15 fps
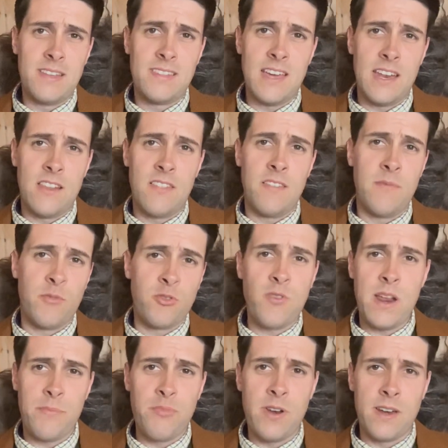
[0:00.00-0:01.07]
that
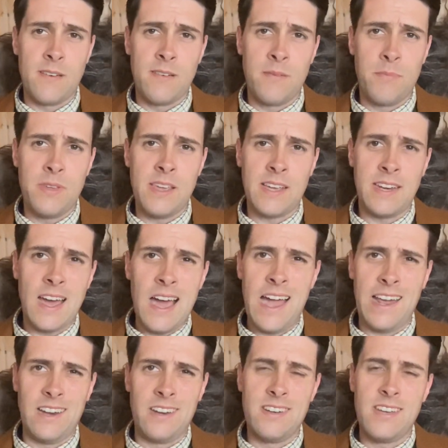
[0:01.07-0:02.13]
Great Britain, being an
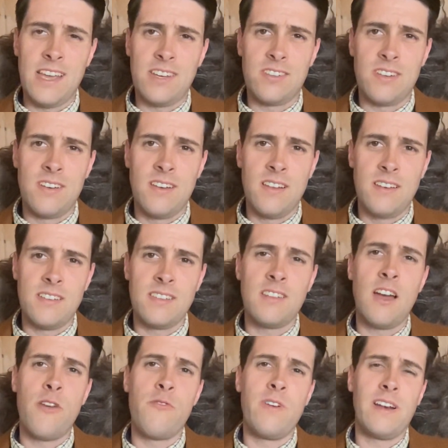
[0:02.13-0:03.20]
island nation, does
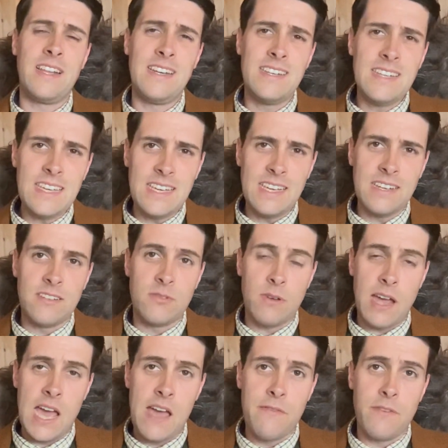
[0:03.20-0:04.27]
not really need to
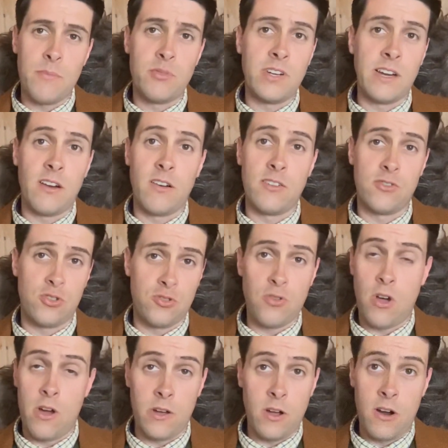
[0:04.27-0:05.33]
have a particularly
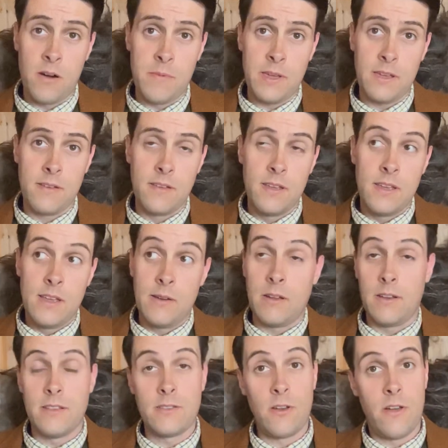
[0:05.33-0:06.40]
strong army,
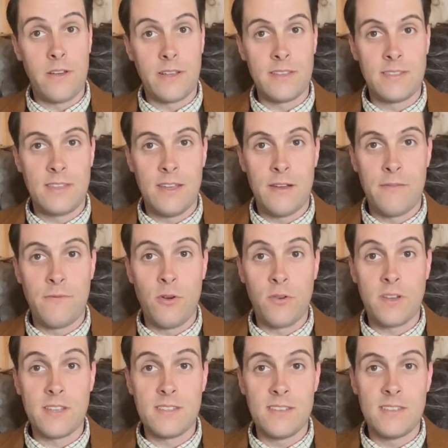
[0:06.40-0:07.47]
as long as their
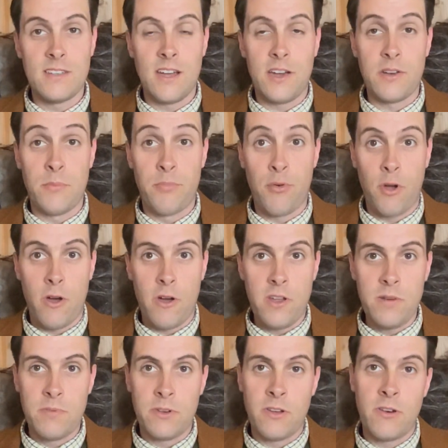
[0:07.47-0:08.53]
focus is not
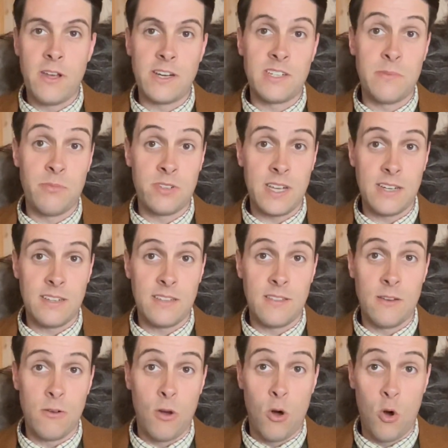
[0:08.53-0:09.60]
abroad, but on actually protecting
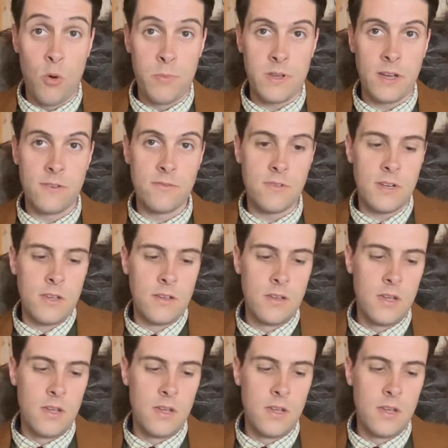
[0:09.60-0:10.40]
their home country.